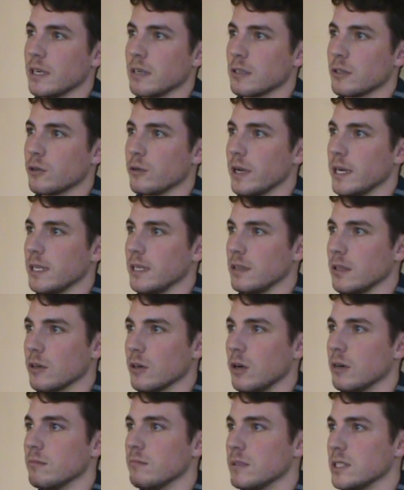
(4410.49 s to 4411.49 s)
They're creating
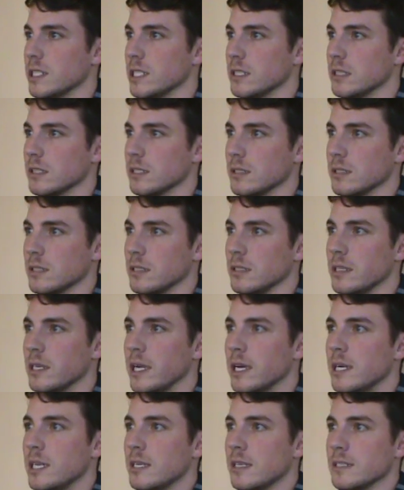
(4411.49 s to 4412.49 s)
their own militias, and
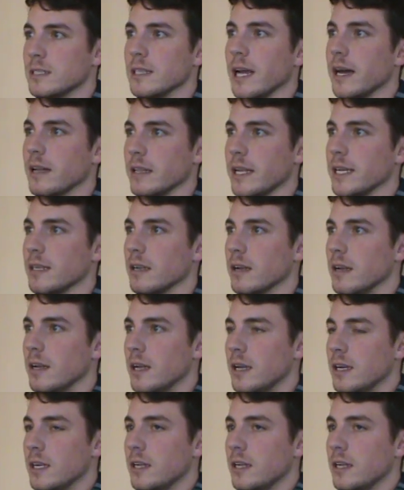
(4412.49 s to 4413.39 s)
it's not like